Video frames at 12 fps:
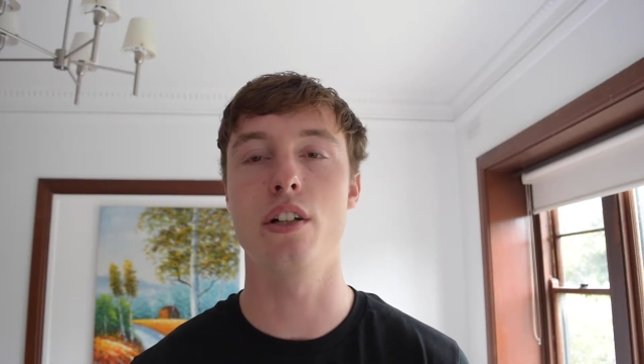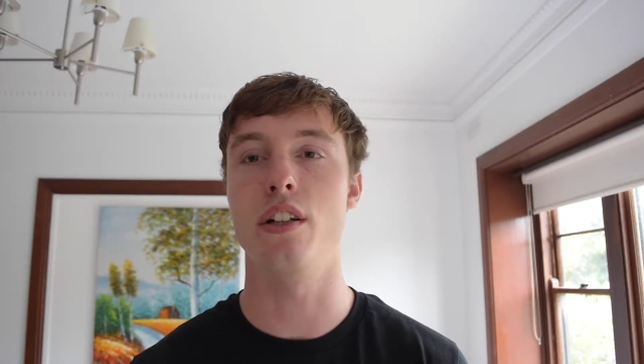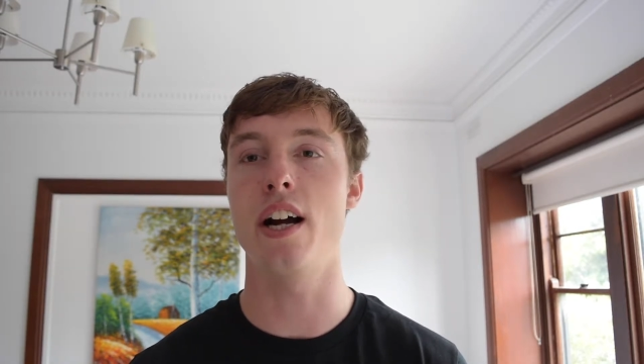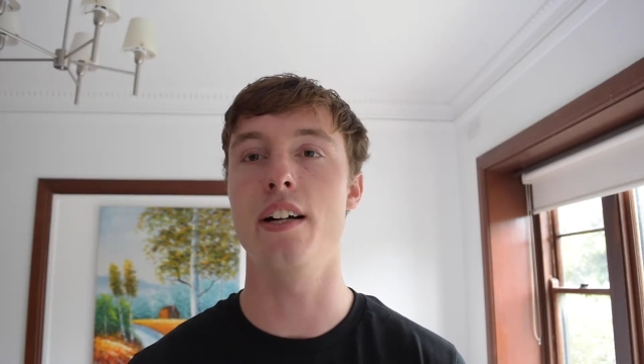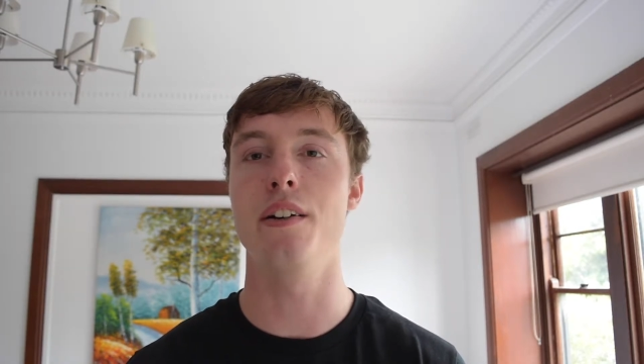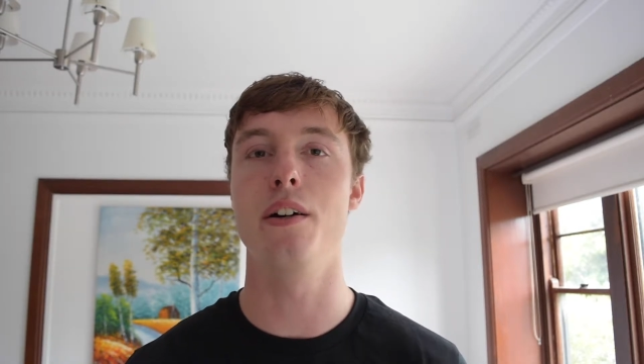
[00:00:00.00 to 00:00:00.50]

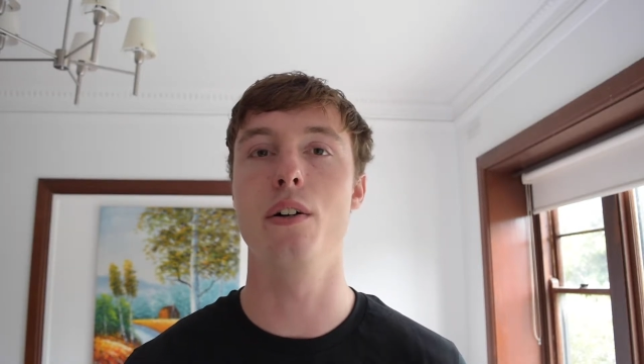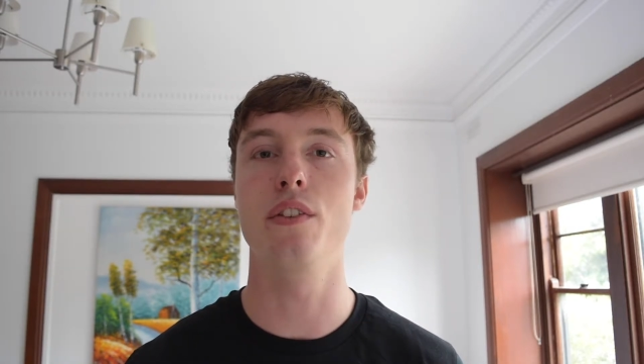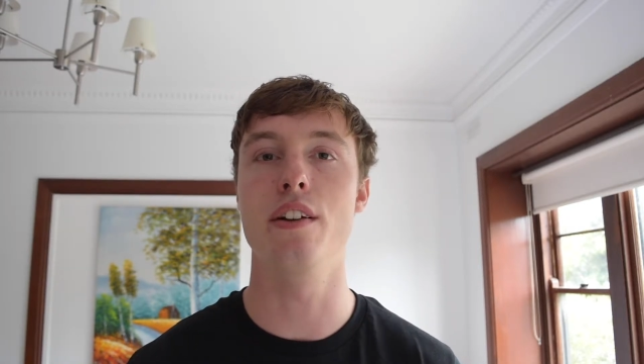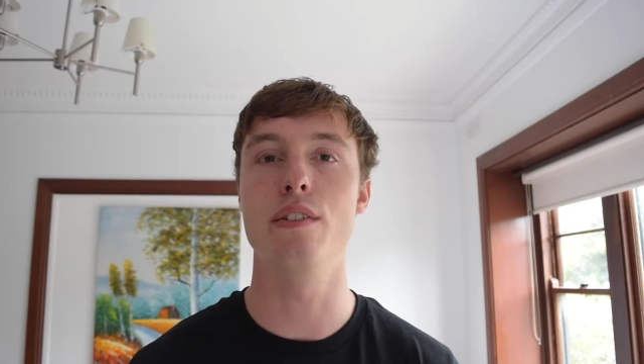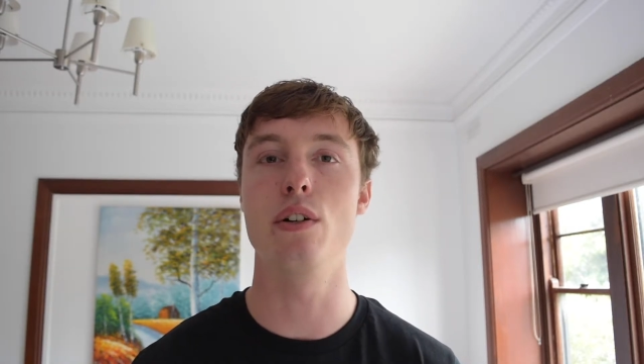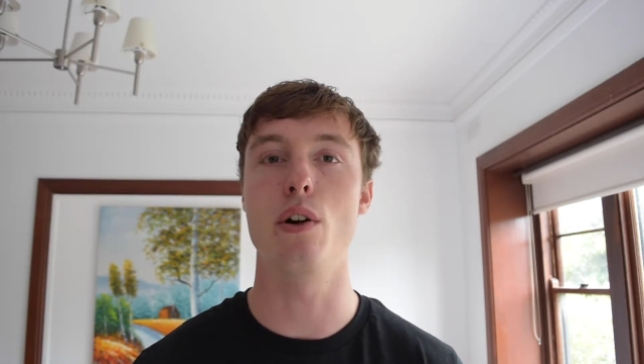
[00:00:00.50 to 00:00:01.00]
Lino,
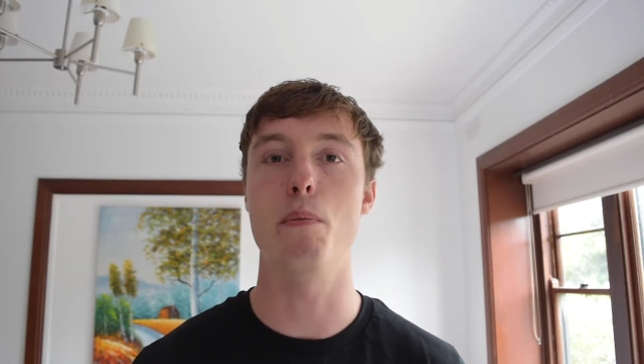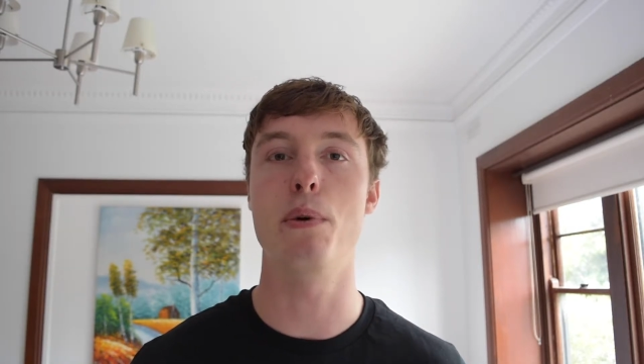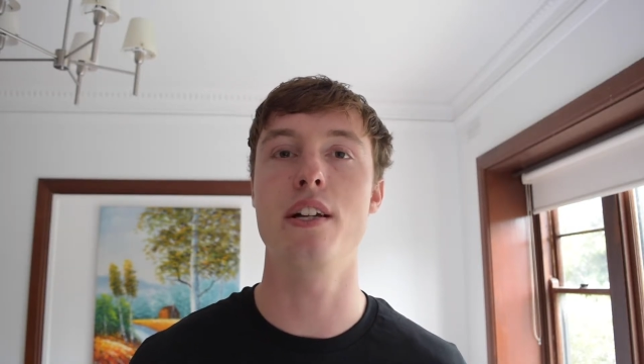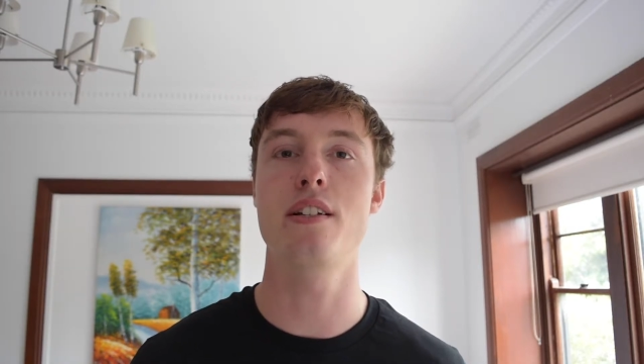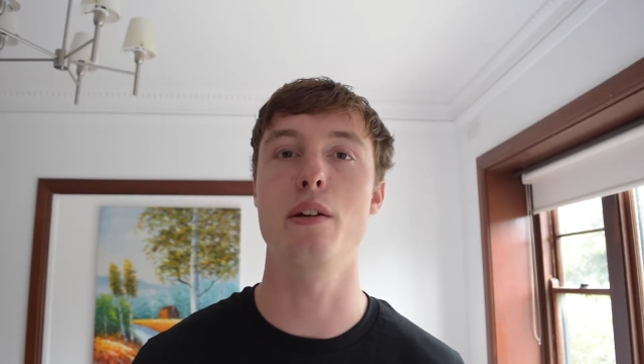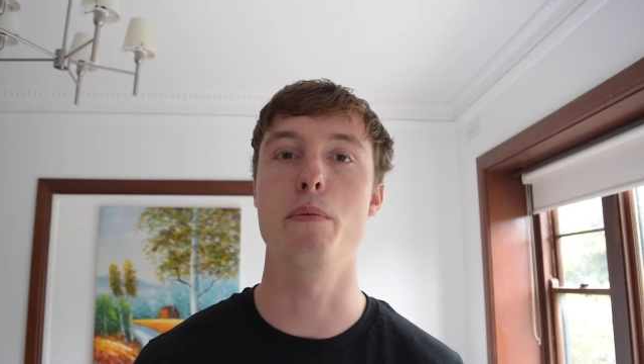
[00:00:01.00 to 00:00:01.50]
they've all got
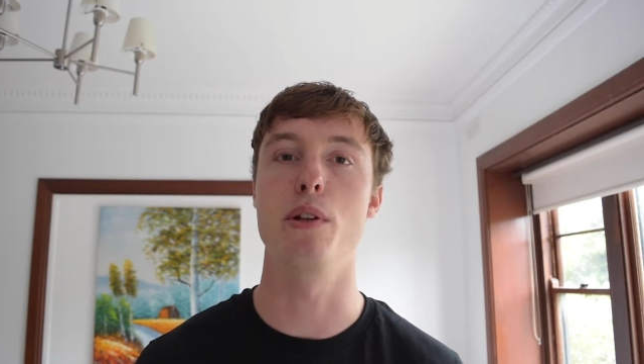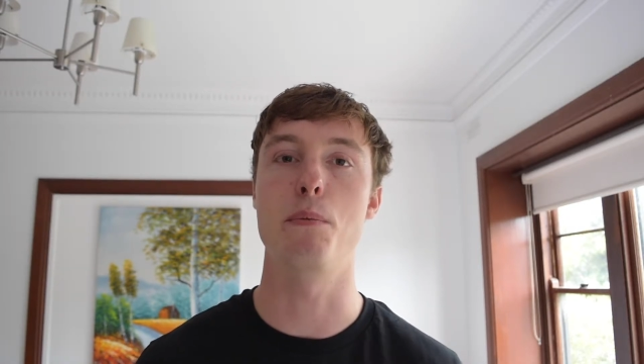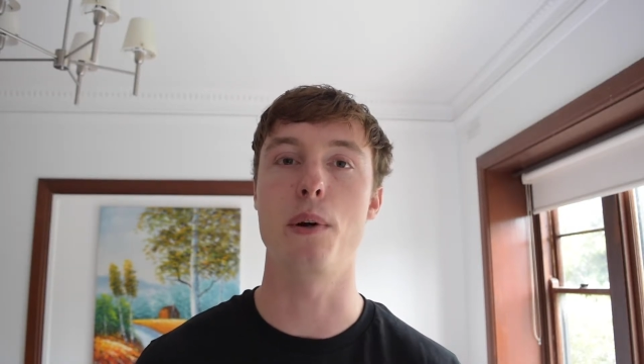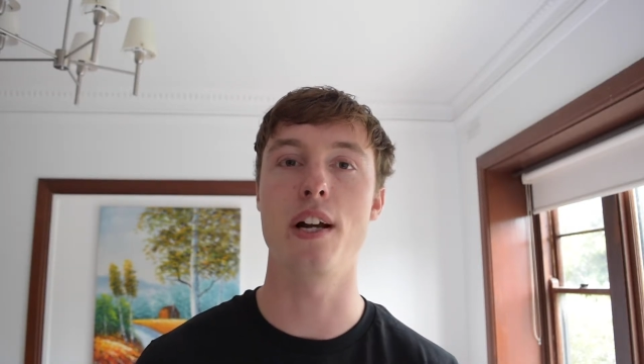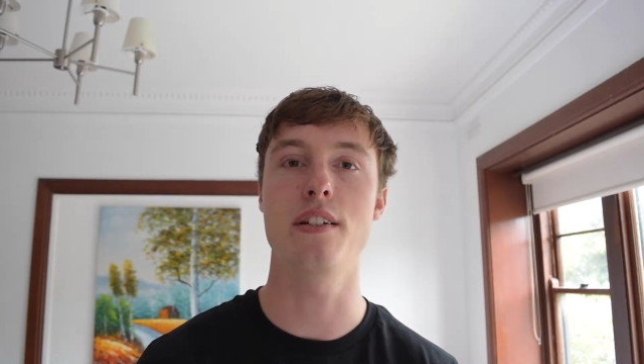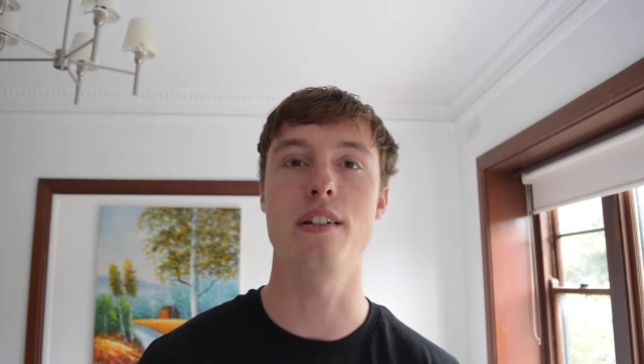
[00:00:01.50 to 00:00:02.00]
pretty similar
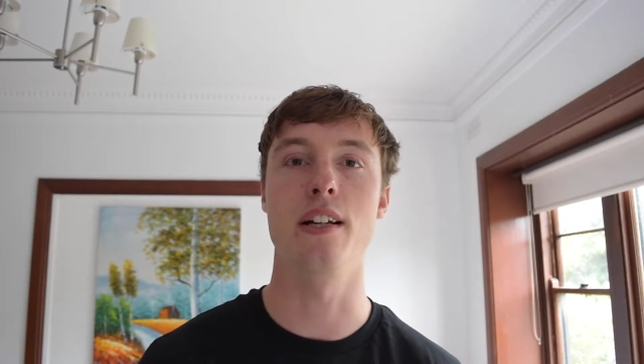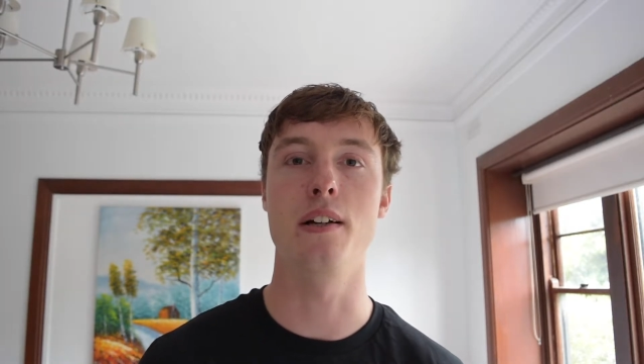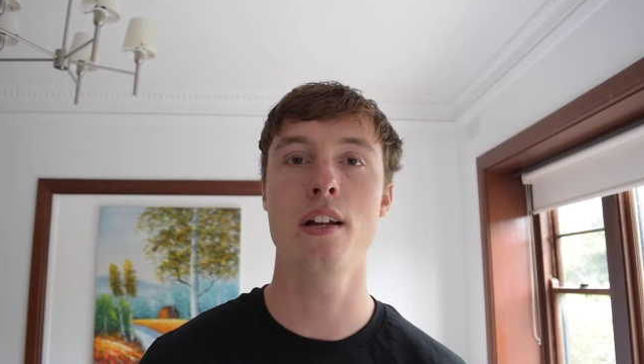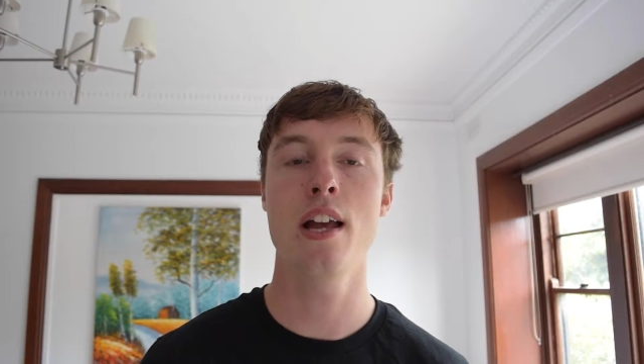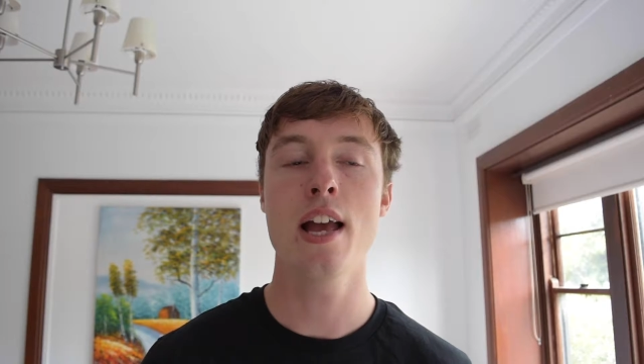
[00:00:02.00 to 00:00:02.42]
pricing.